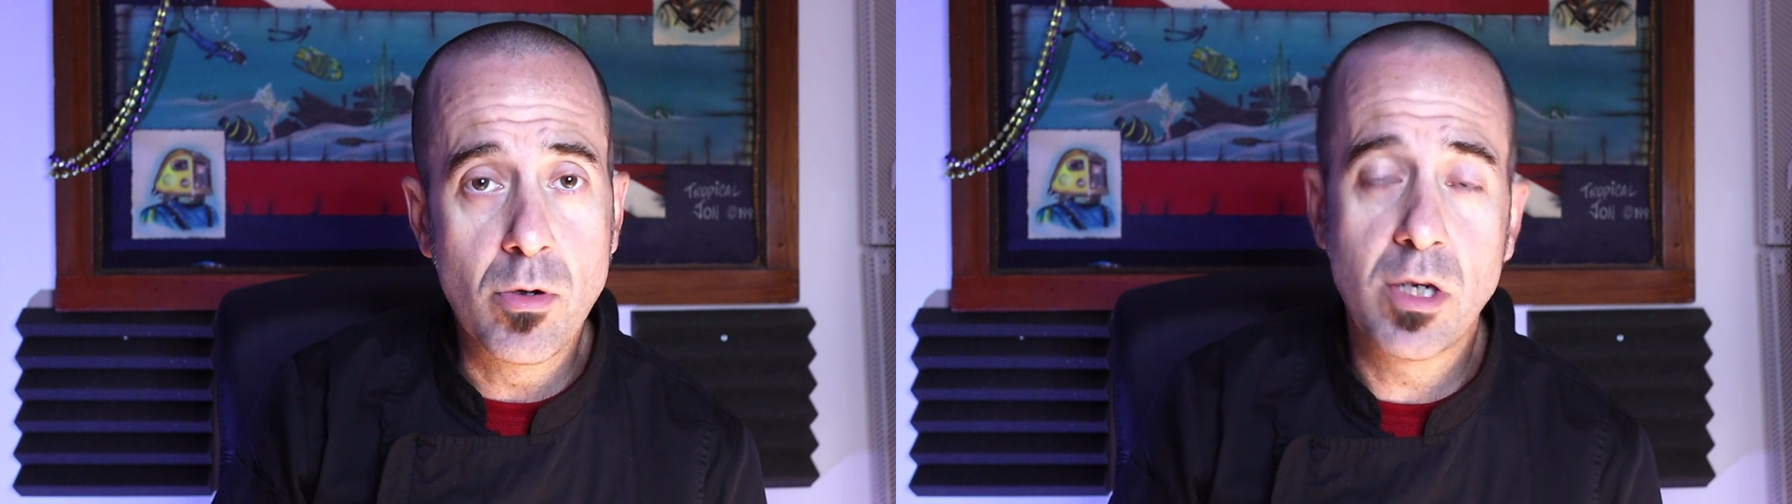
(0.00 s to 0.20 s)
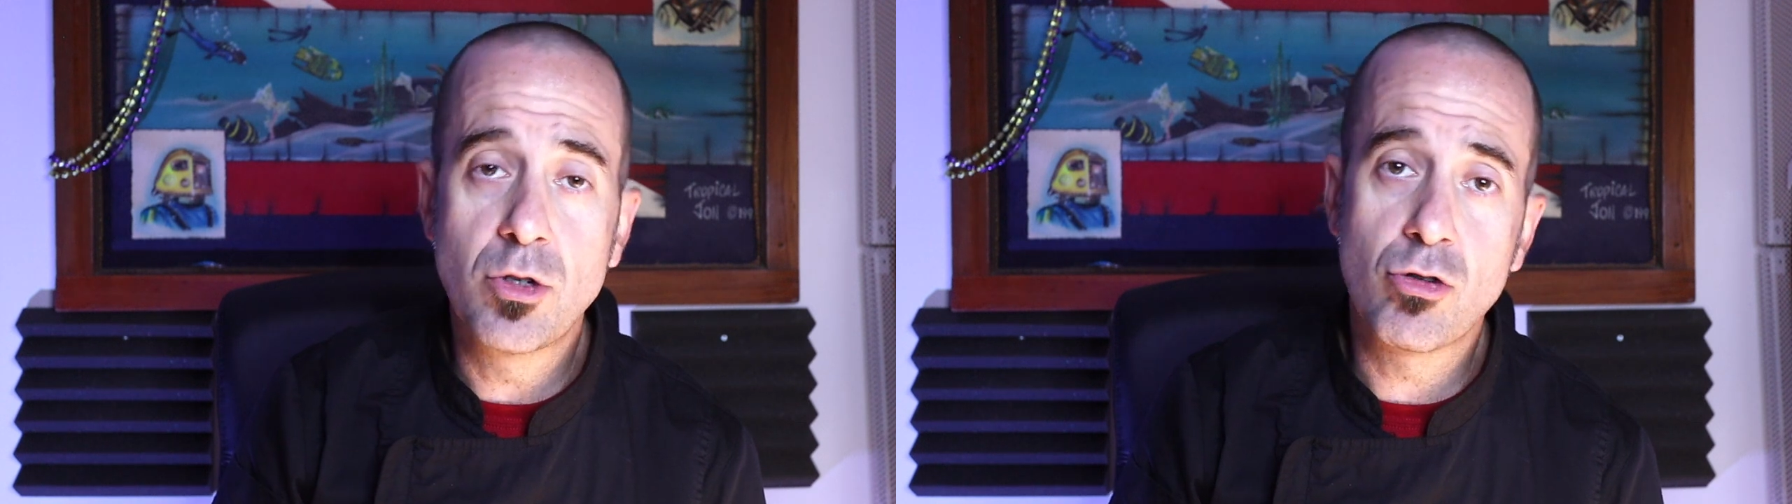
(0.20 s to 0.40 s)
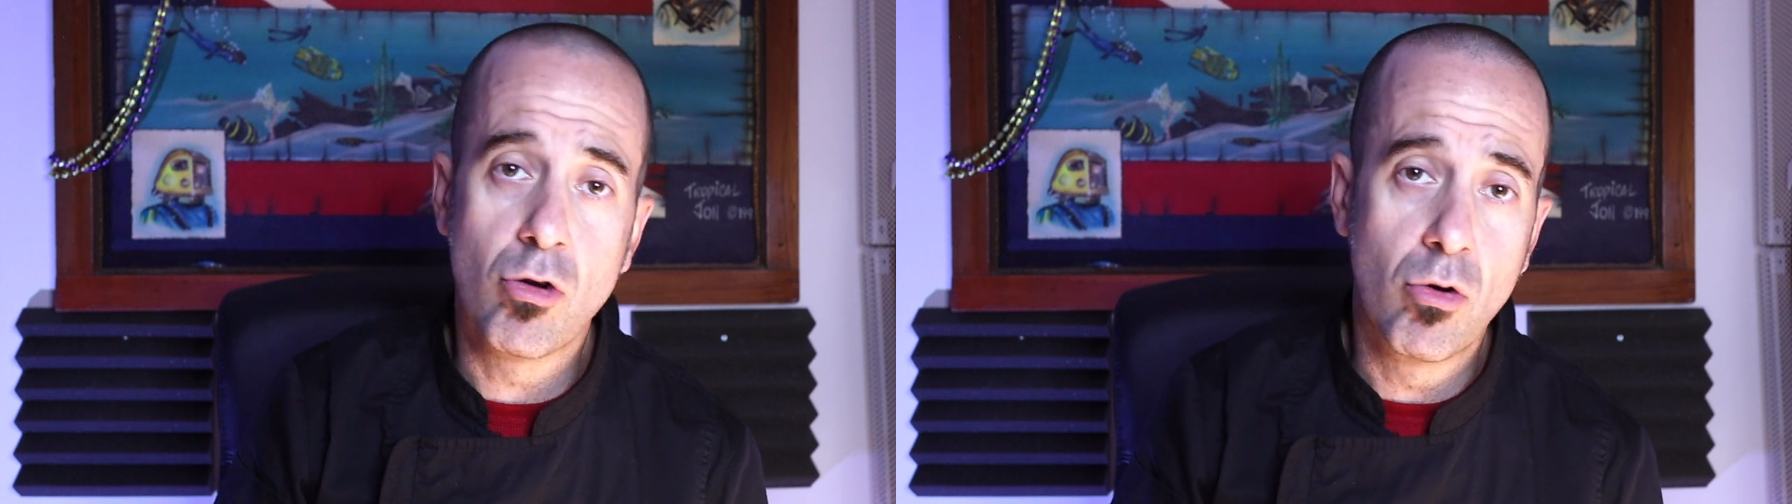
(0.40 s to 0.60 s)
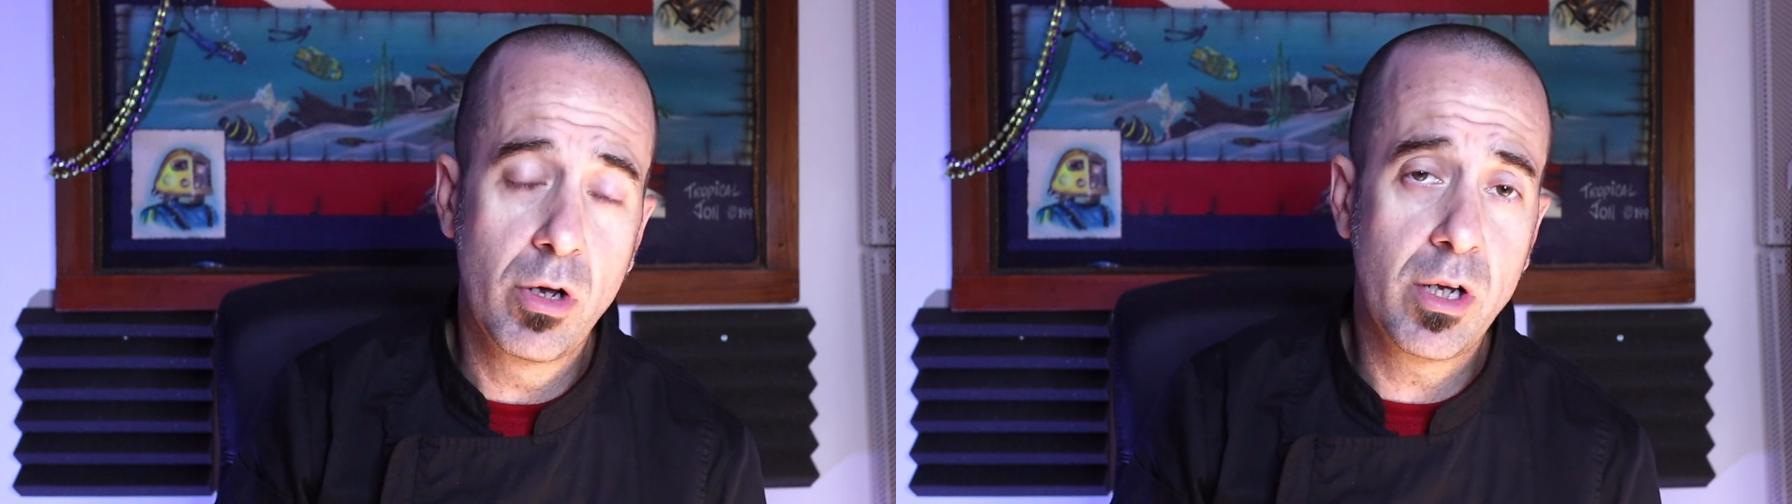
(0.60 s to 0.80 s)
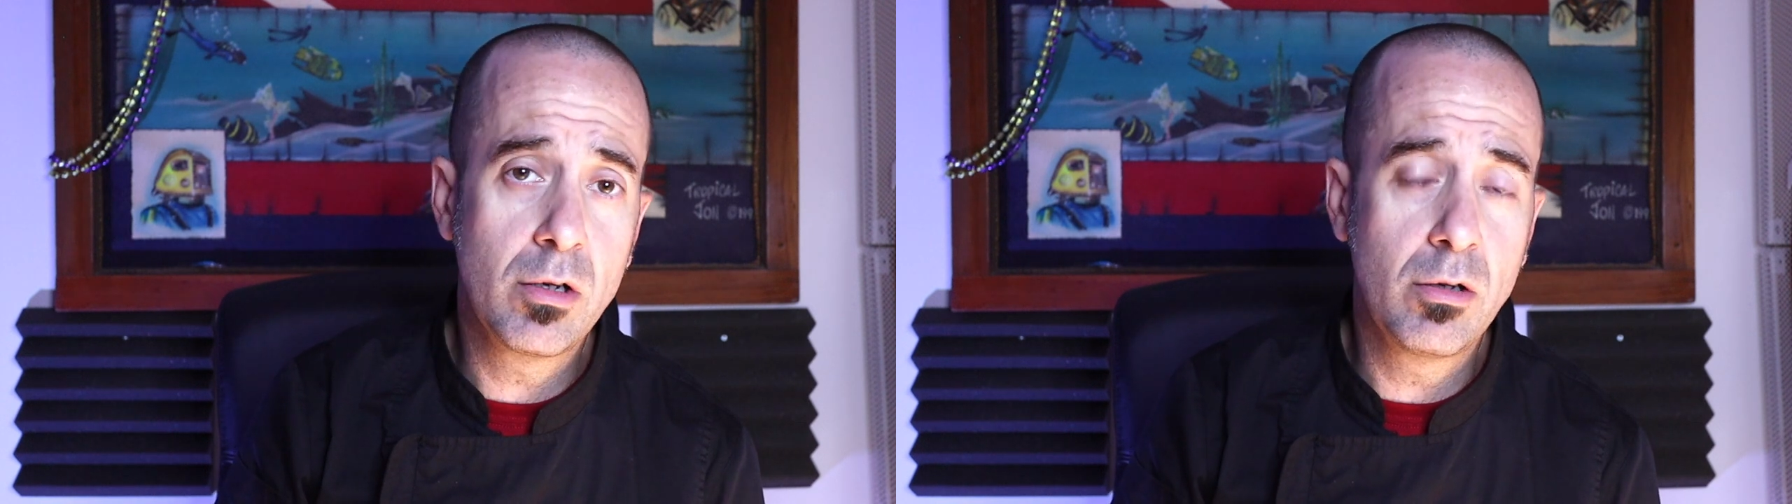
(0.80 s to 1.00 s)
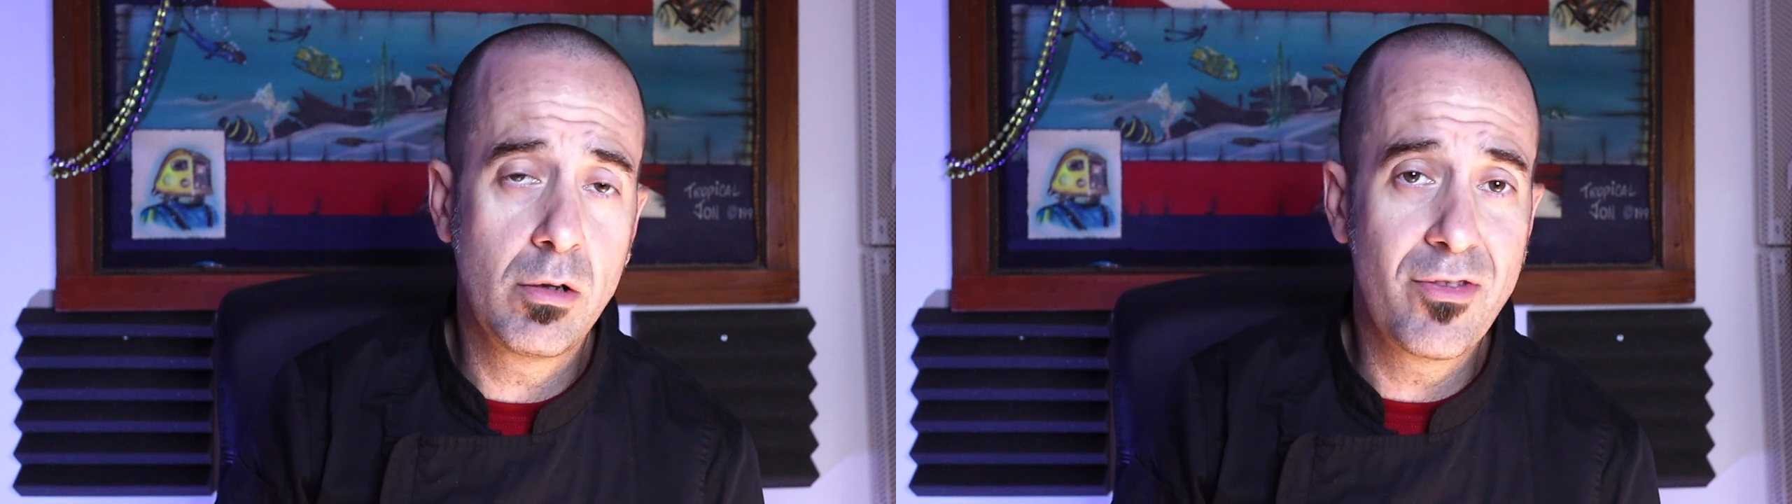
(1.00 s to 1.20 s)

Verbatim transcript: controlling